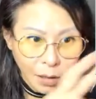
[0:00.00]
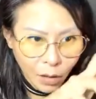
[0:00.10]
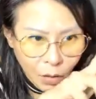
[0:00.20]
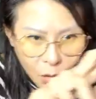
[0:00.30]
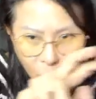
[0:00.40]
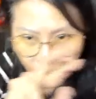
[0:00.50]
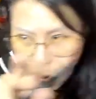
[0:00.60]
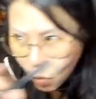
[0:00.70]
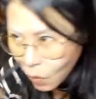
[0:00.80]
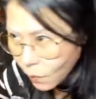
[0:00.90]

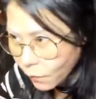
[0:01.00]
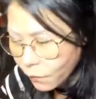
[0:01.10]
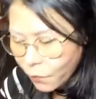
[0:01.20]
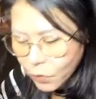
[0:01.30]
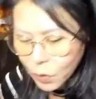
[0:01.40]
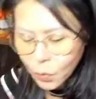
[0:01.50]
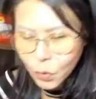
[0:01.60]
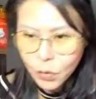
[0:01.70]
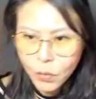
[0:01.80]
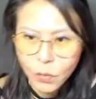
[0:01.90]
Look for the wood.